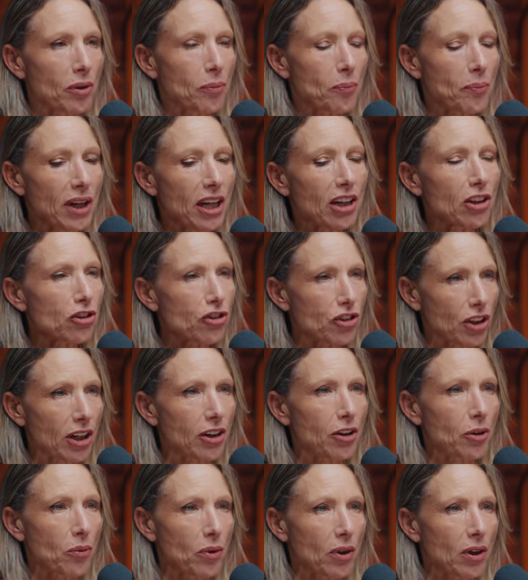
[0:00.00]
being
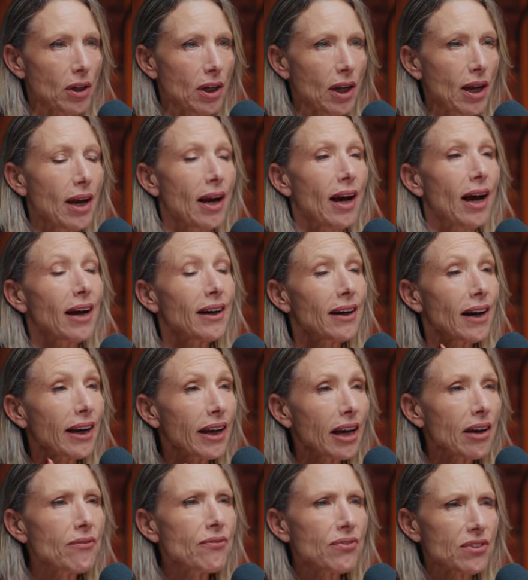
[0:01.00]
genuine. And I
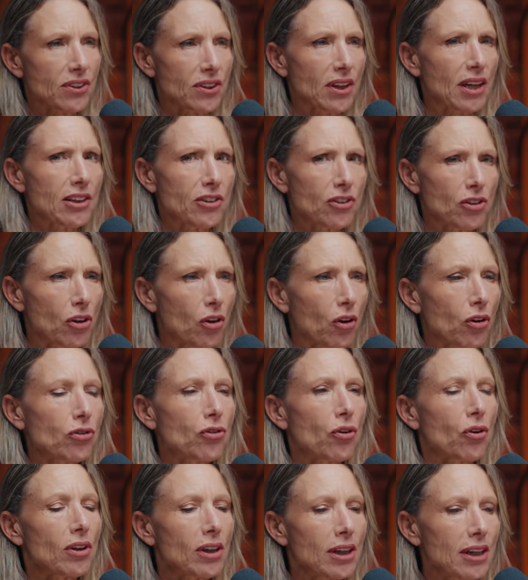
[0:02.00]
emphasize a lot
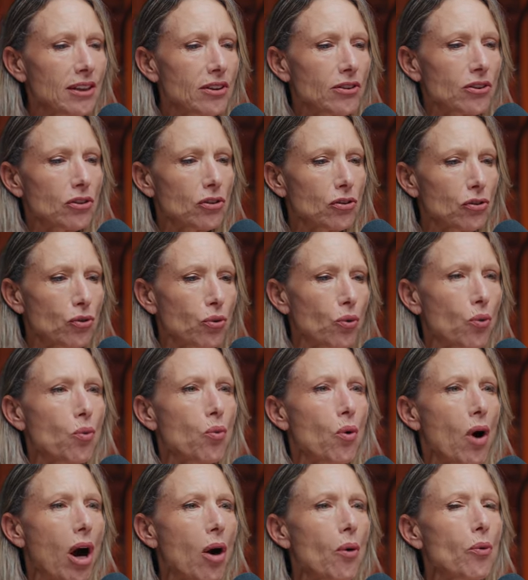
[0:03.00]
on listen
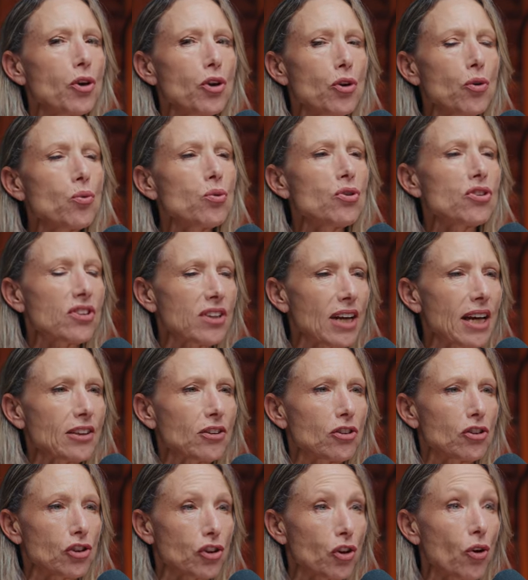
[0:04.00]
to how you
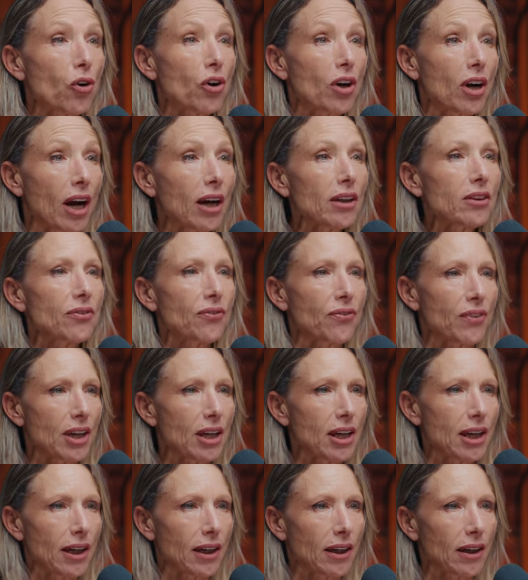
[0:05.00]
sense your gut
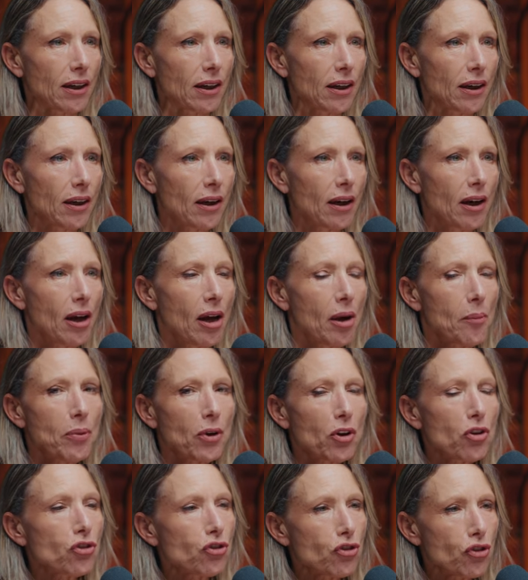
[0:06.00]
feeling.
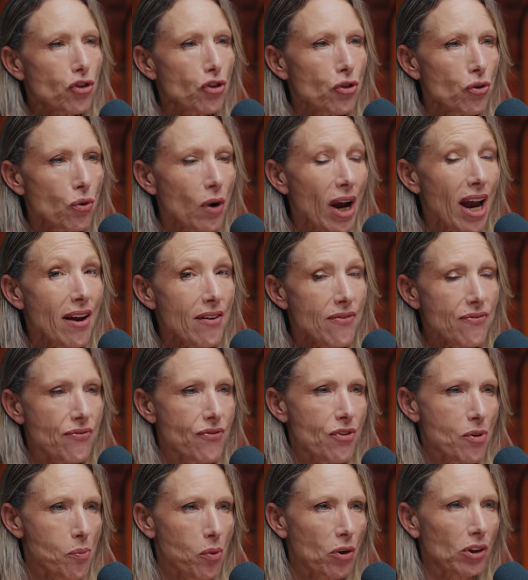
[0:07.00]
Because
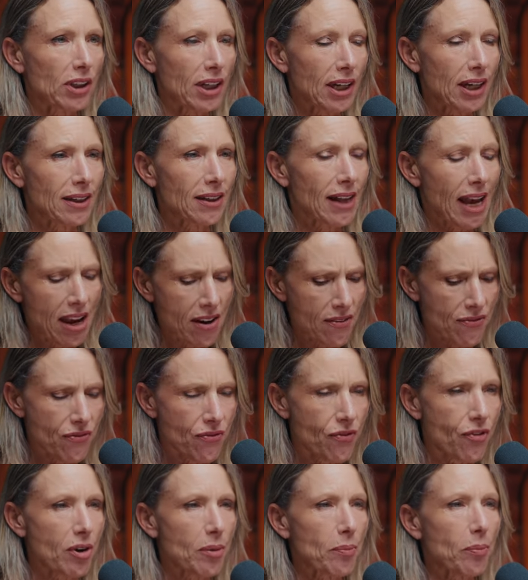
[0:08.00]

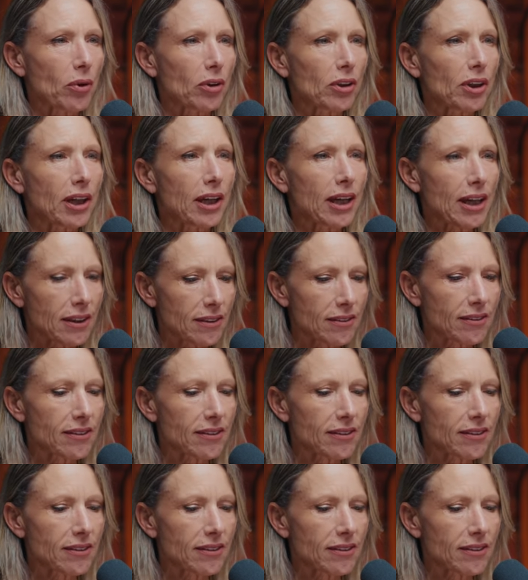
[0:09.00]
everybody can